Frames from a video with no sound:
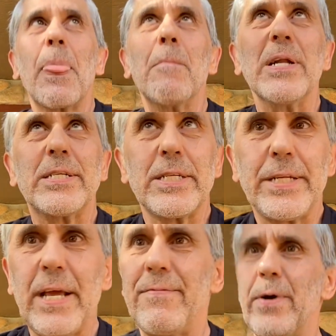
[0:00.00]
But just to
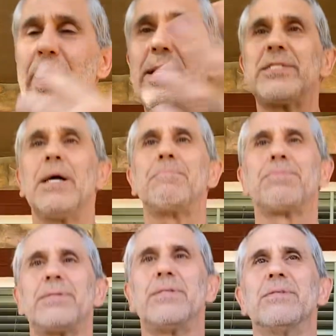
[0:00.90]
give you a heads up,
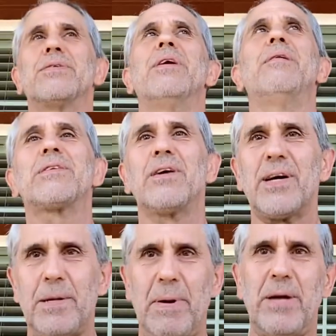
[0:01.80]
I'm not
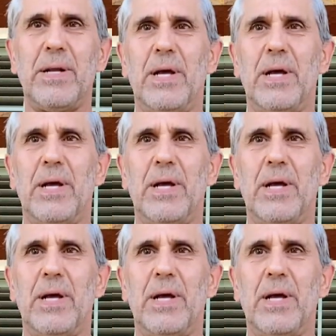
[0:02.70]
talking about